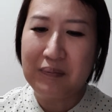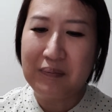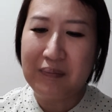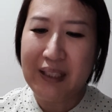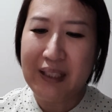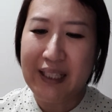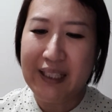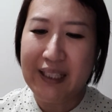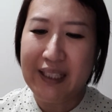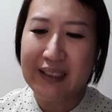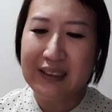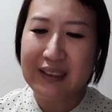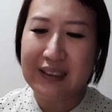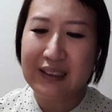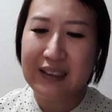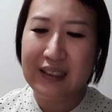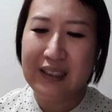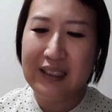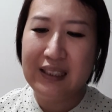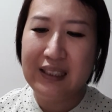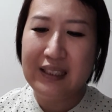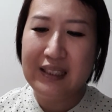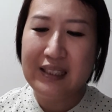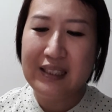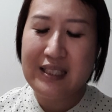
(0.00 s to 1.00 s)
as
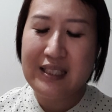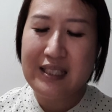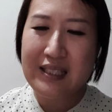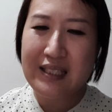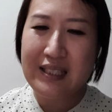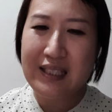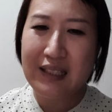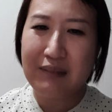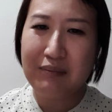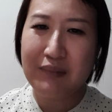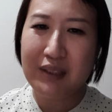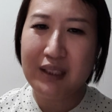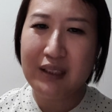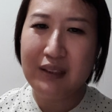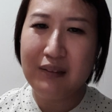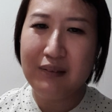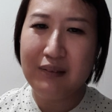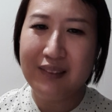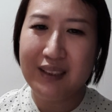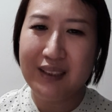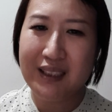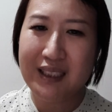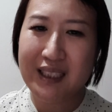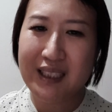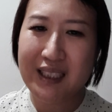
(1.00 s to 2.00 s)
something
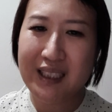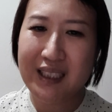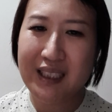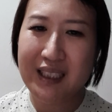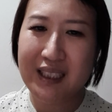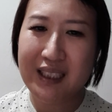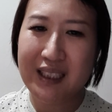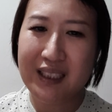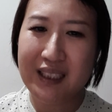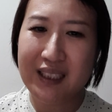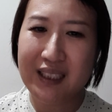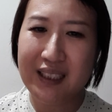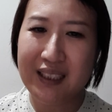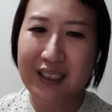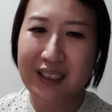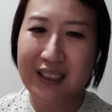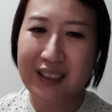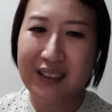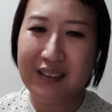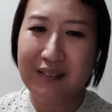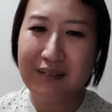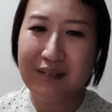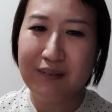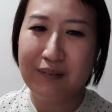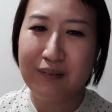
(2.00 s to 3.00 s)
which
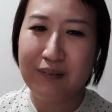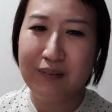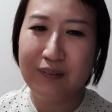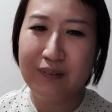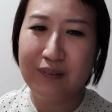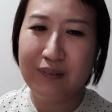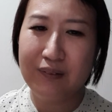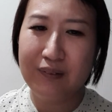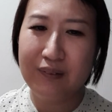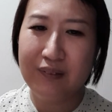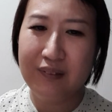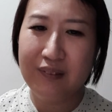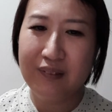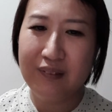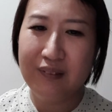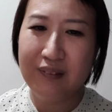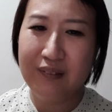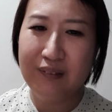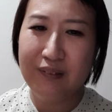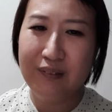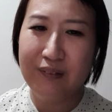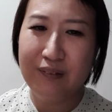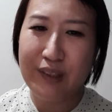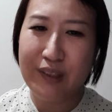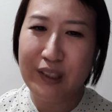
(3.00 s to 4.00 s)

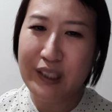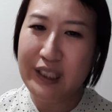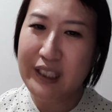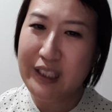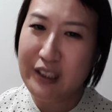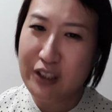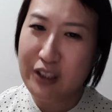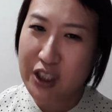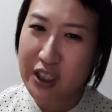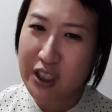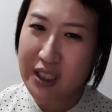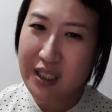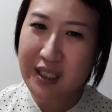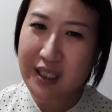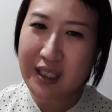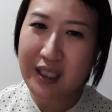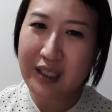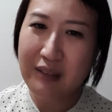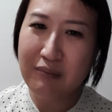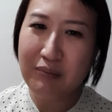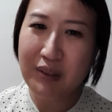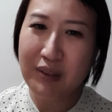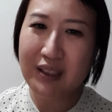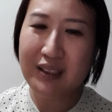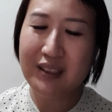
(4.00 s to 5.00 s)
very
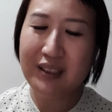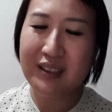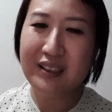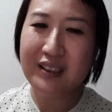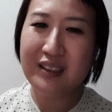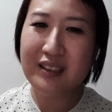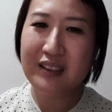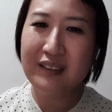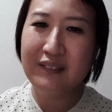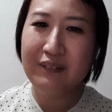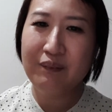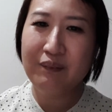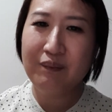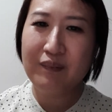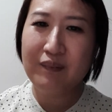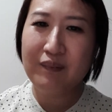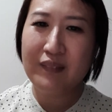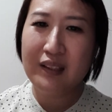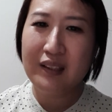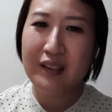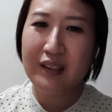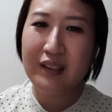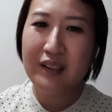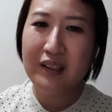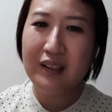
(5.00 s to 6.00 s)
interesting, because
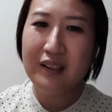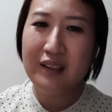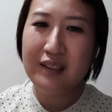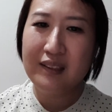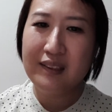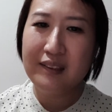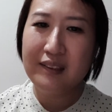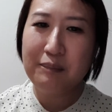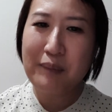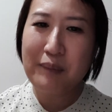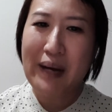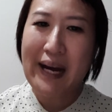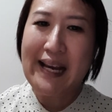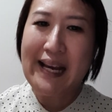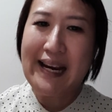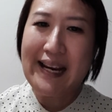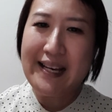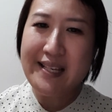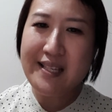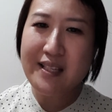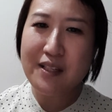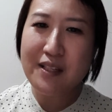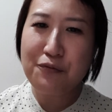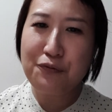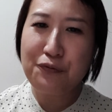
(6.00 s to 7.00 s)
by
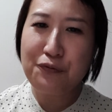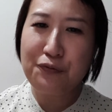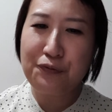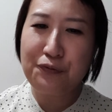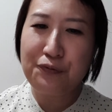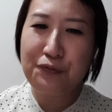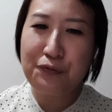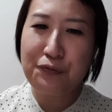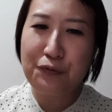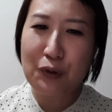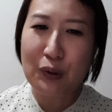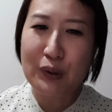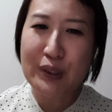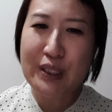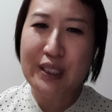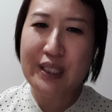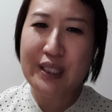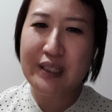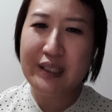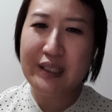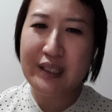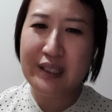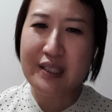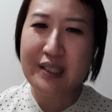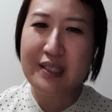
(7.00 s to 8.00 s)
lesson
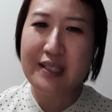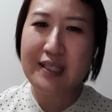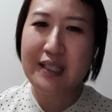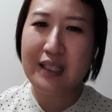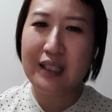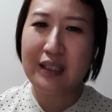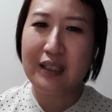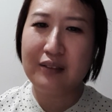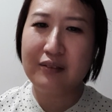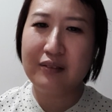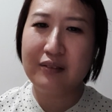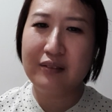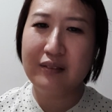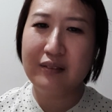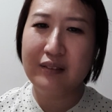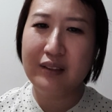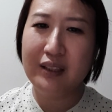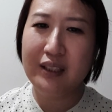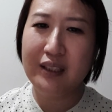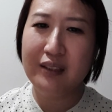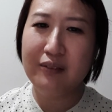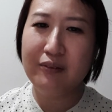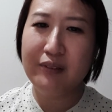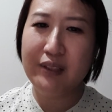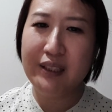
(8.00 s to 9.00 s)
14 itself,
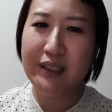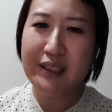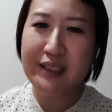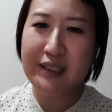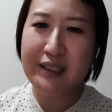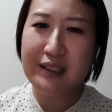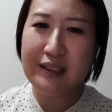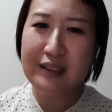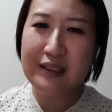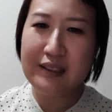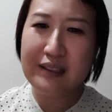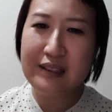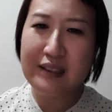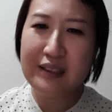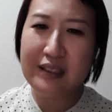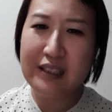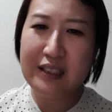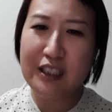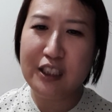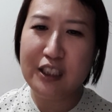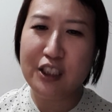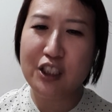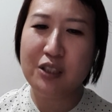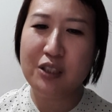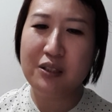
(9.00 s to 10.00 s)
it really
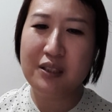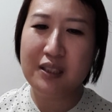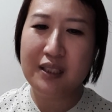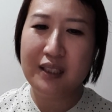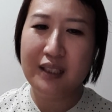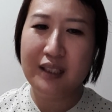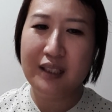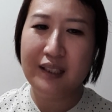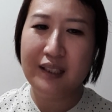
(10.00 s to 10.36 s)
teach